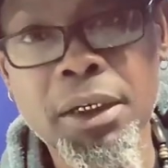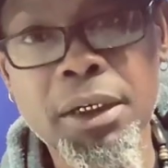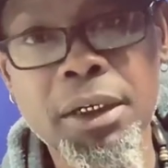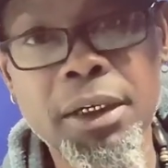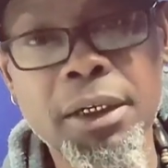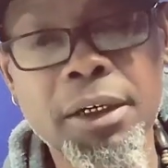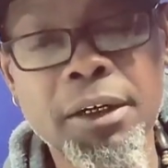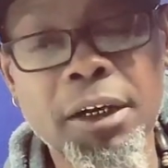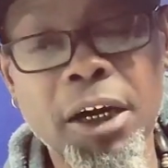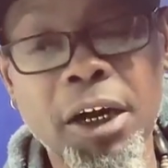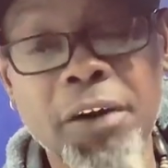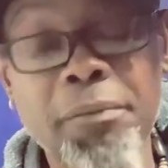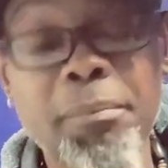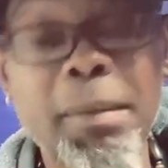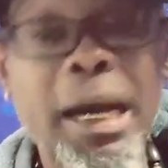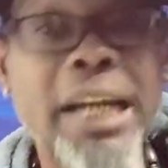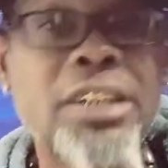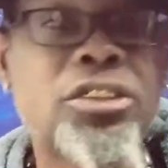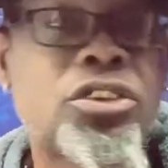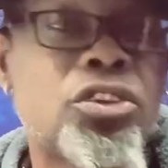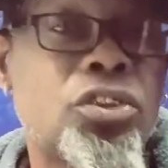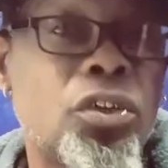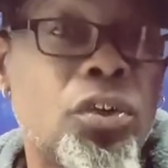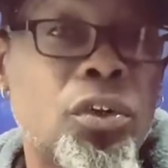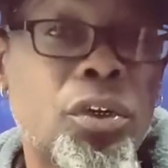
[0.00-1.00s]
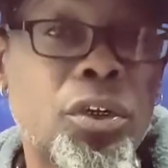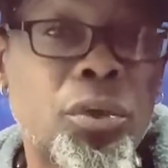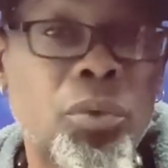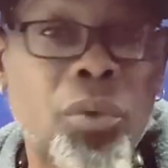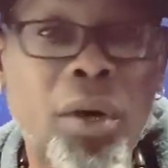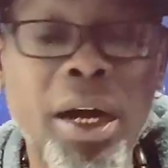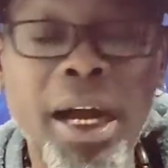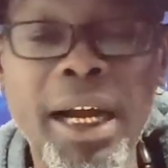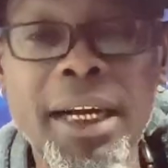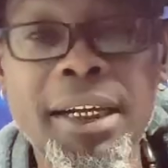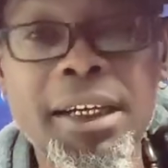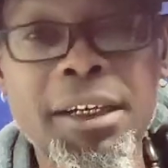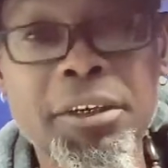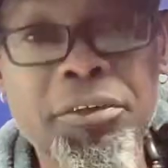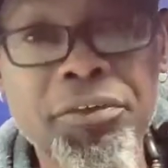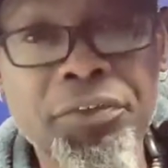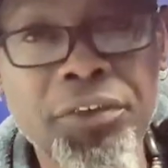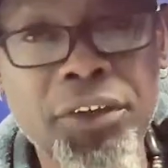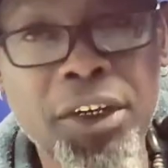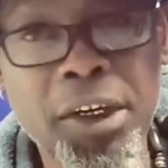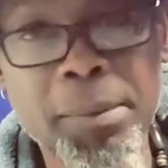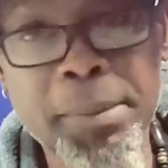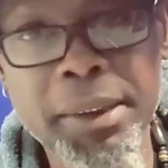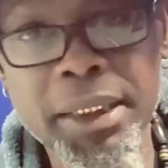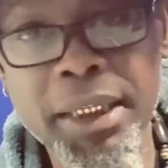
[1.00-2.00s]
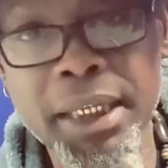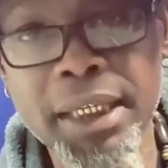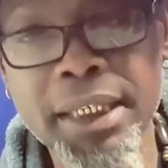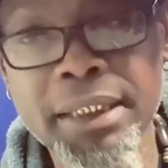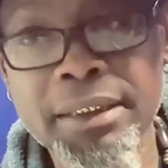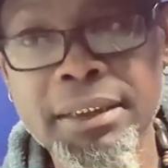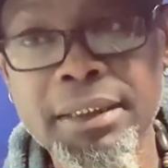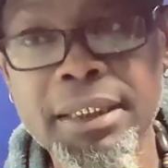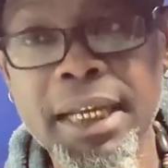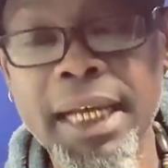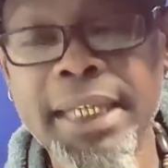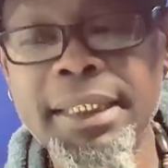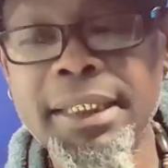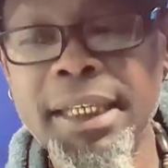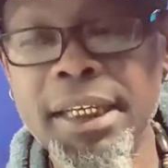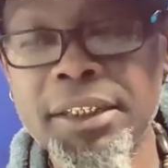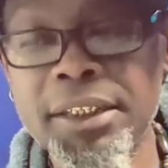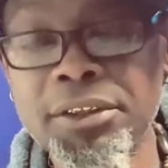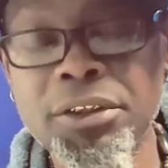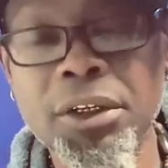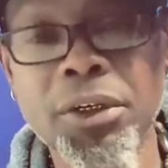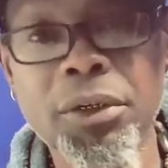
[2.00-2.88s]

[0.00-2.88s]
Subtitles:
of my story, where I come from and things like that.